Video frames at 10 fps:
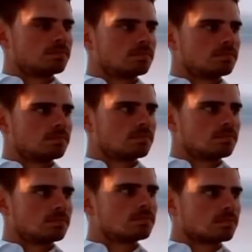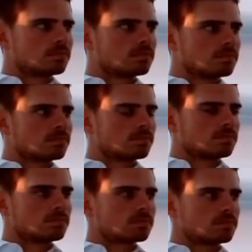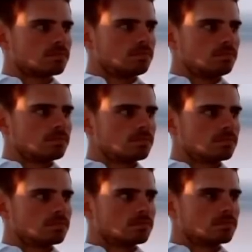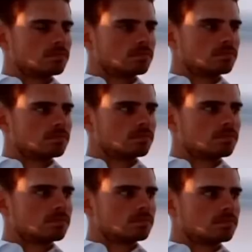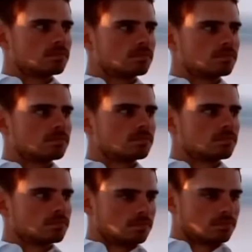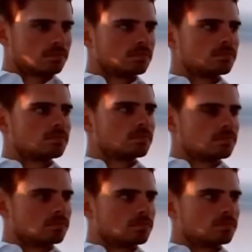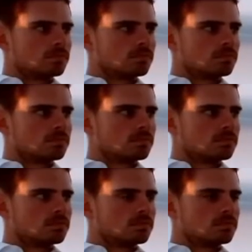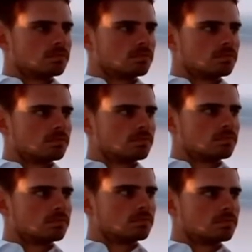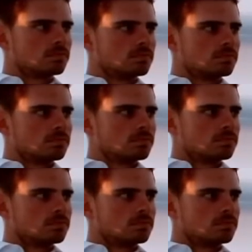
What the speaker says: The person shown says nothing.